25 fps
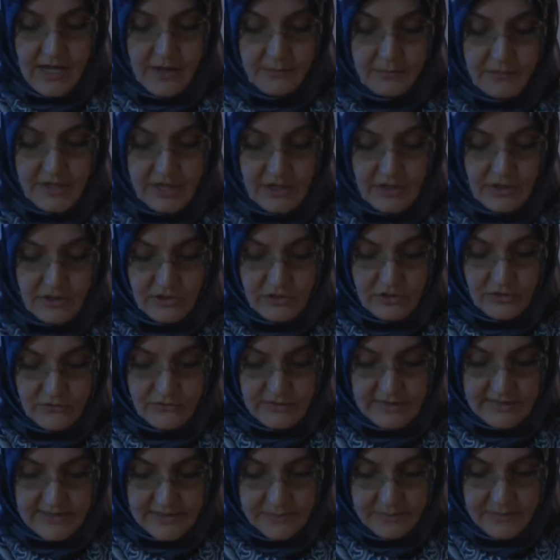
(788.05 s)
Because of
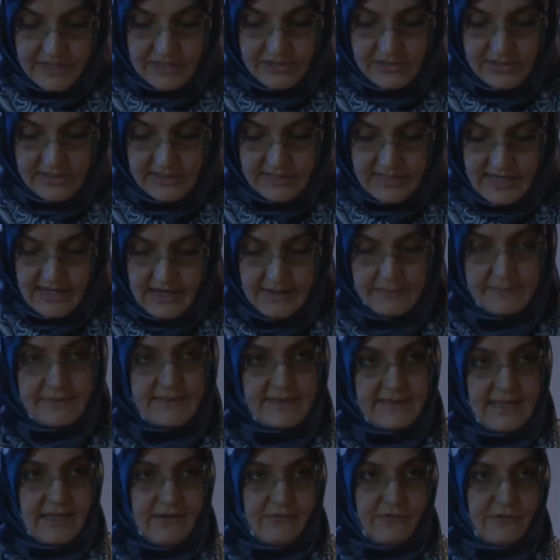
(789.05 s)
the special caps
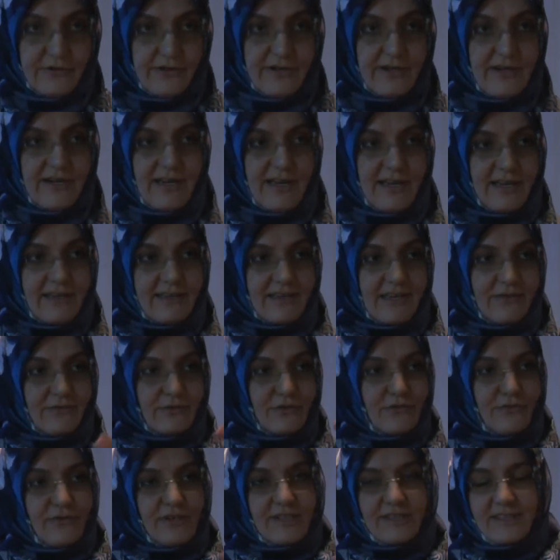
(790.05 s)
they wore, they
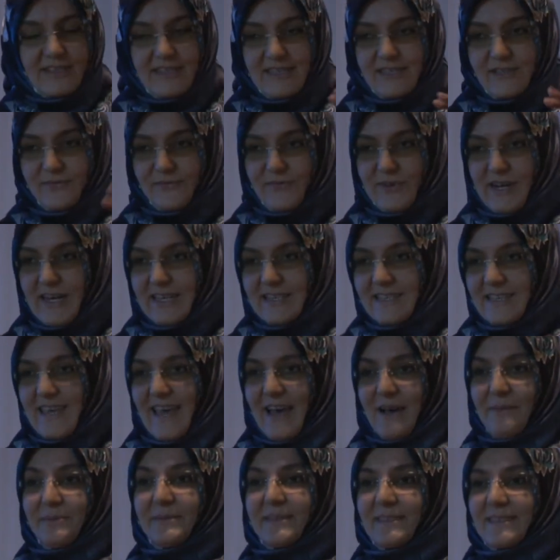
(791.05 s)
would wear these white
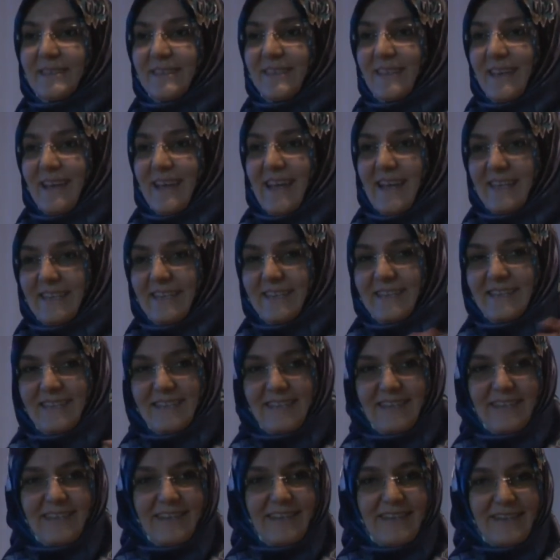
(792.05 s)
caps, and in
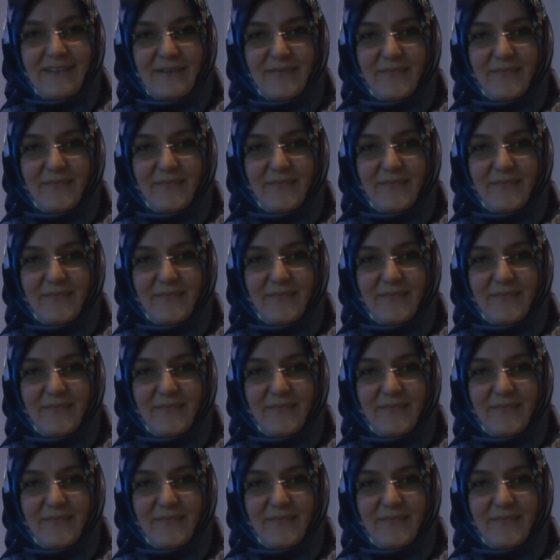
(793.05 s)
the